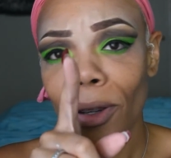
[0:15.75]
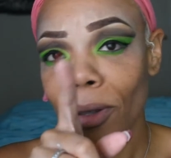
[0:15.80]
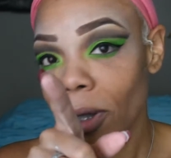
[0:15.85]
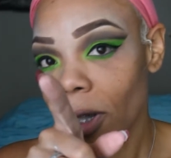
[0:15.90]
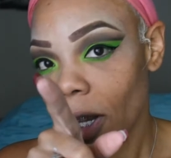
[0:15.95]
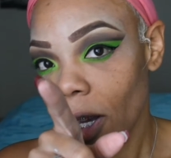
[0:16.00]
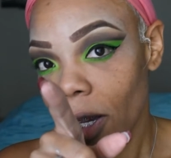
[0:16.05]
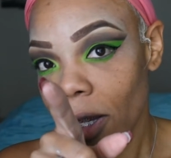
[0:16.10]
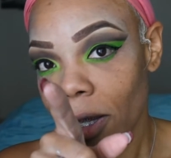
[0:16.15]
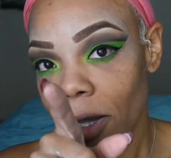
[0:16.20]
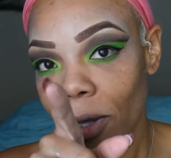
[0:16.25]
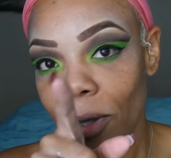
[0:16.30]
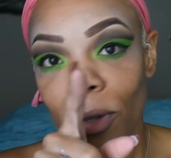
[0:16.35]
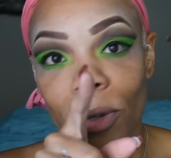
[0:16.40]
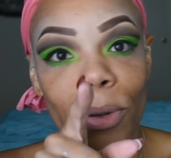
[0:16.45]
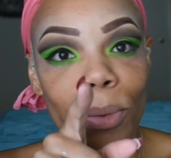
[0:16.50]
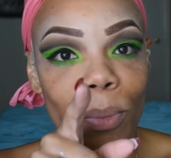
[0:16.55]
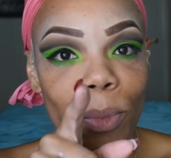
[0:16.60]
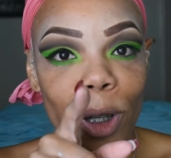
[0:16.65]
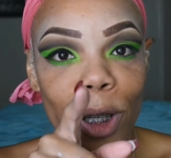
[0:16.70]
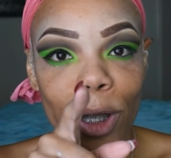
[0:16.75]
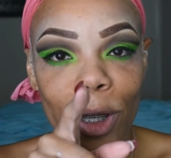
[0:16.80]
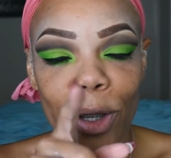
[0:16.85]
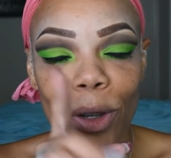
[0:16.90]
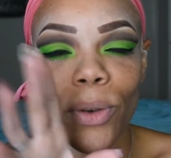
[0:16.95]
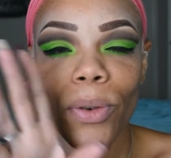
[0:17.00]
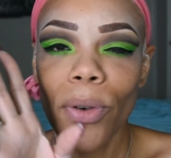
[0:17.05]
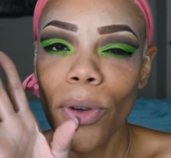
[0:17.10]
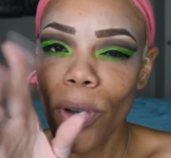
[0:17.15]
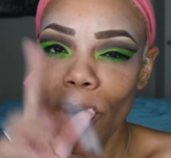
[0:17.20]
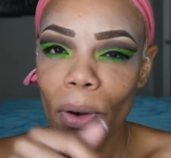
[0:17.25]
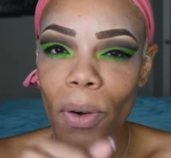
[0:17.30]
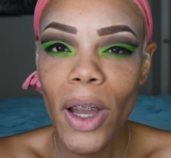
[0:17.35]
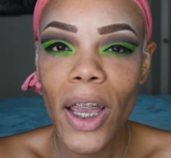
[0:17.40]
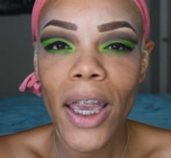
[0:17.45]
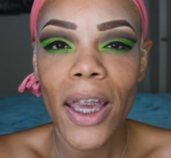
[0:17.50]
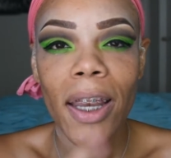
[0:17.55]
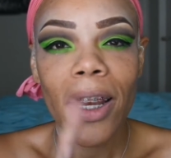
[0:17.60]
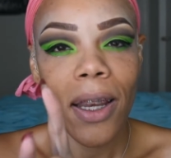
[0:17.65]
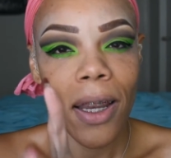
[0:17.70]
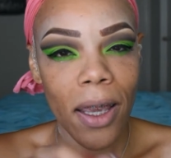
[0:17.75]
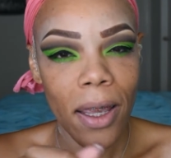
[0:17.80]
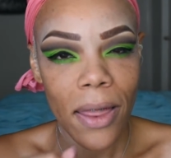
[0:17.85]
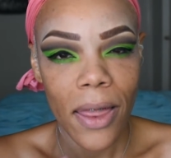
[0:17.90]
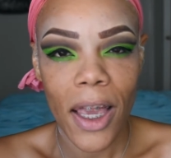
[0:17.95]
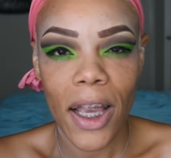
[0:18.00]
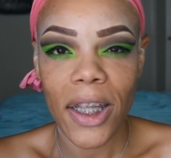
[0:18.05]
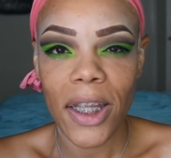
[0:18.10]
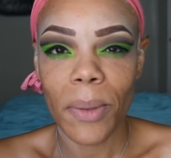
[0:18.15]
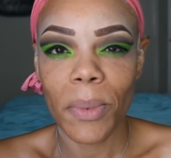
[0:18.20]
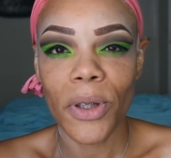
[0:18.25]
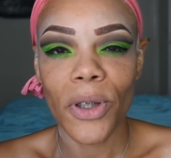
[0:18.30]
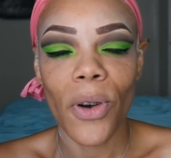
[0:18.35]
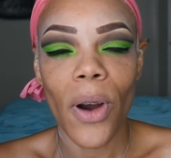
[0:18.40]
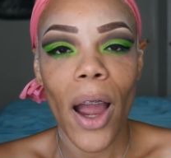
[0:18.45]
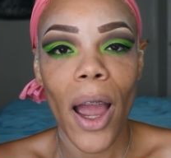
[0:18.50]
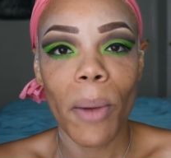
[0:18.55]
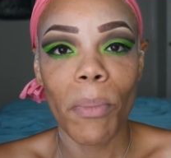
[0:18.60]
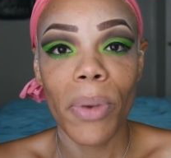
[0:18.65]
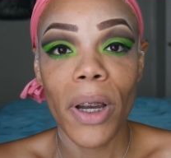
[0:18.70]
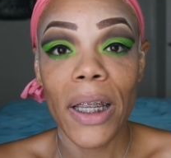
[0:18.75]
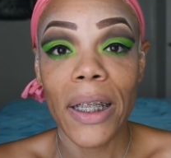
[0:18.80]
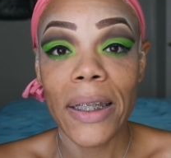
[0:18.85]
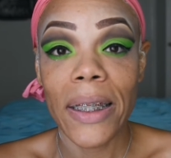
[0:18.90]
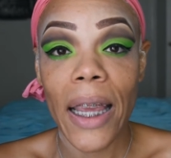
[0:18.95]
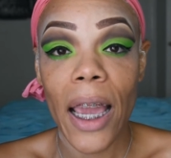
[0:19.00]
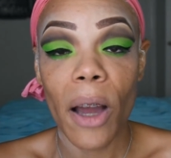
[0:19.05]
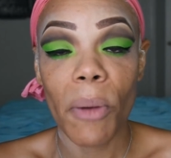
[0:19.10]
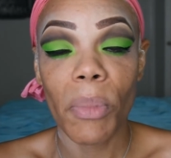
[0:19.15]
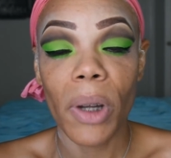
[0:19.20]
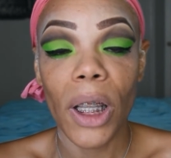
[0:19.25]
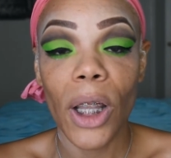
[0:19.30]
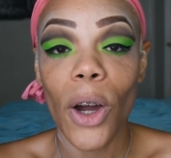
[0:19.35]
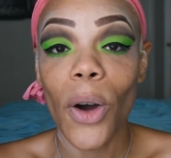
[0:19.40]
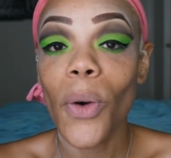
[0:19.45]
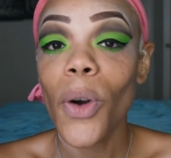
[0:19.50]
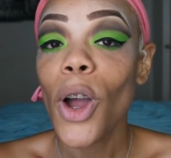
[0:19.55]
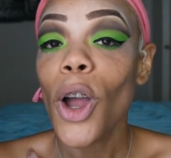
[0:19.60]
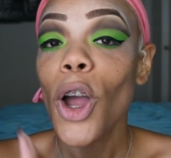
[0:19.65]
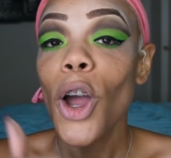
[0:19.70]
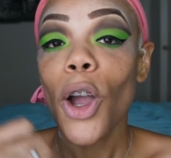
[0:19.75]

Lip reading: not you, but you, go ahead and hit that subscribe button down below.